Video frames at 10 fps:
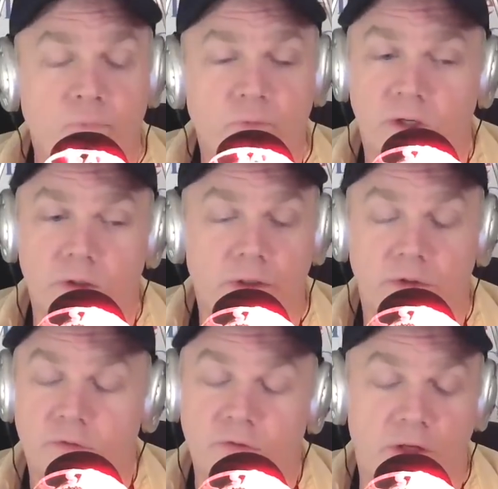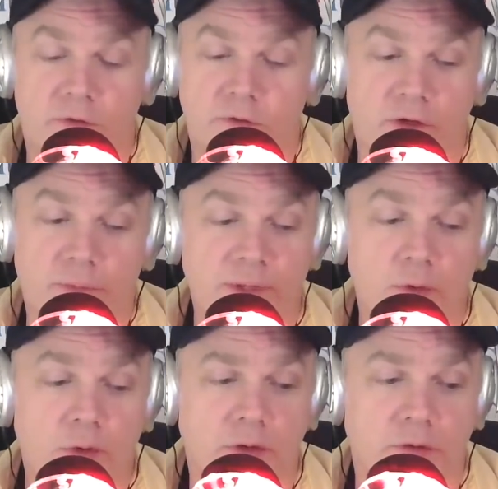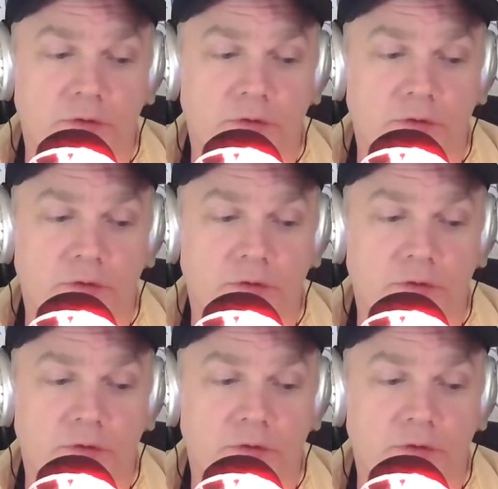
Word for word: Yeah. It's, it's going to be cool.